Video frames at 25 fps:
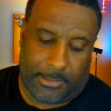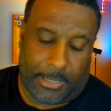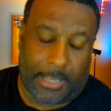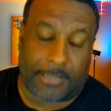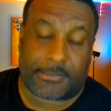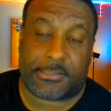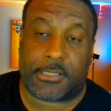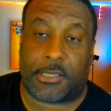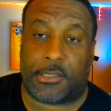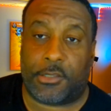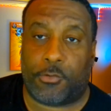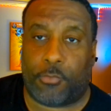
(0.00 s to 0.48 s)

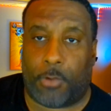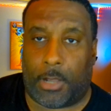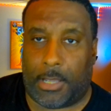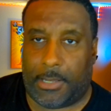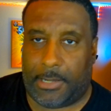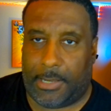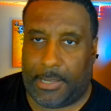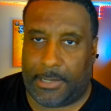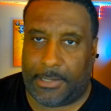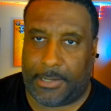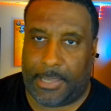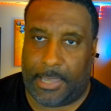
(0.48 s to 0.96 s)
I'll tell you why
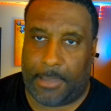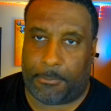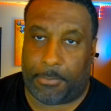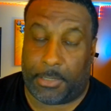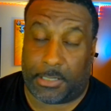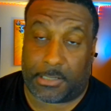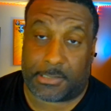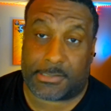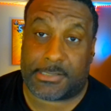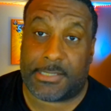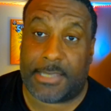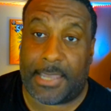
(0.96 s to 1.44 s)
it had to
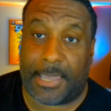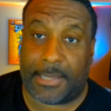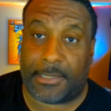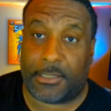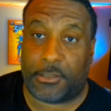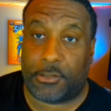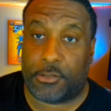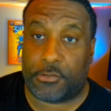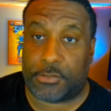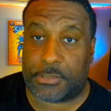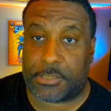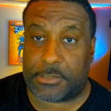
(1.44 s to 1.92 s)
happen, because he had
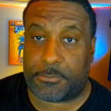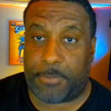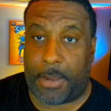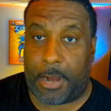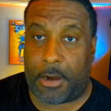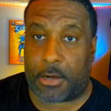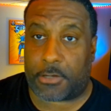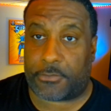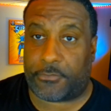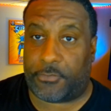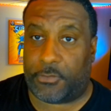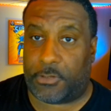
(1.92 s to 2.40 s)
to lose his
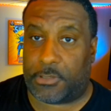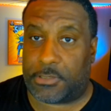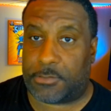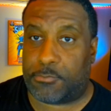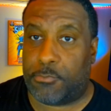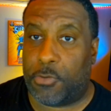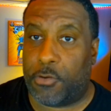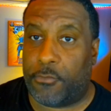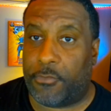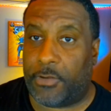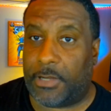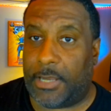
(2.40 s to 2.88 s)
powers for this
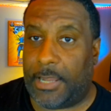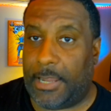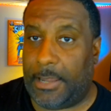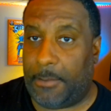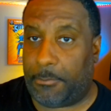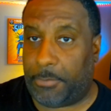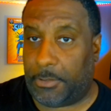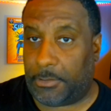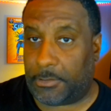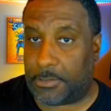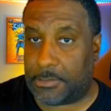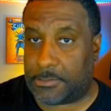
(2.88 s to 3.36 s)
movie to
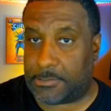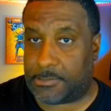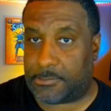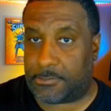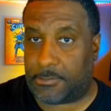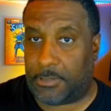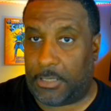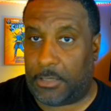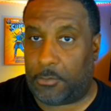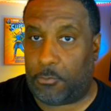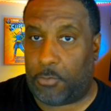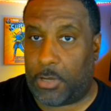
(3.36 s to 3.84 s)
happen,
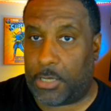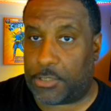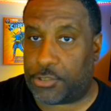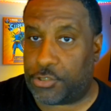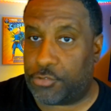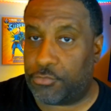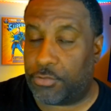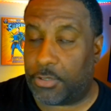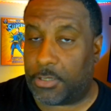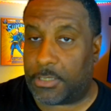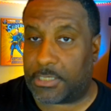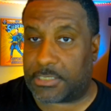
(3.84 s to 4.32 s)
because
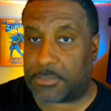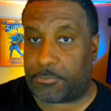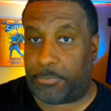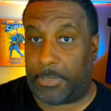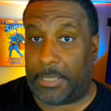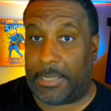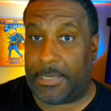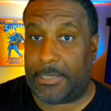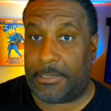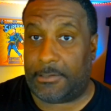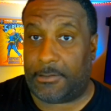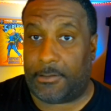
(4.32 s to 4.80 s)
otherwise you couldn't
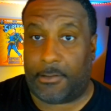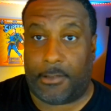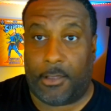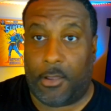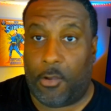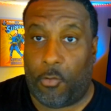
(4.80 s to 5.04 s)
explain